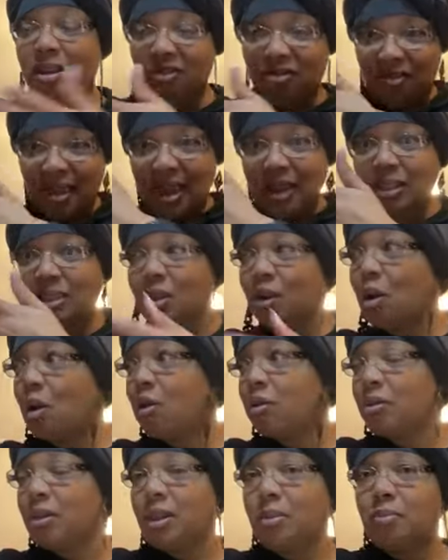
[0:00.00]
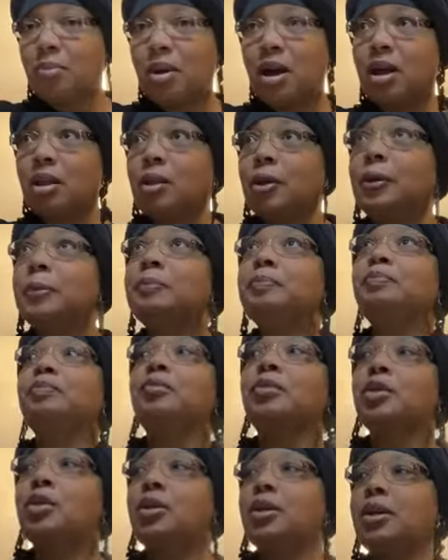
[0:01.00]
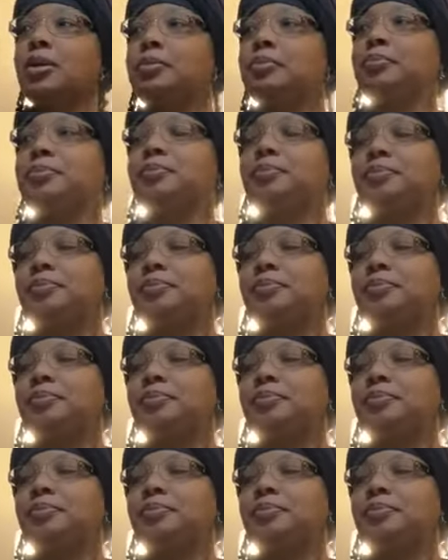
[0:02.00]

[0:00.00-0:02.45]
give thanks to the earthly mother. Go ahead.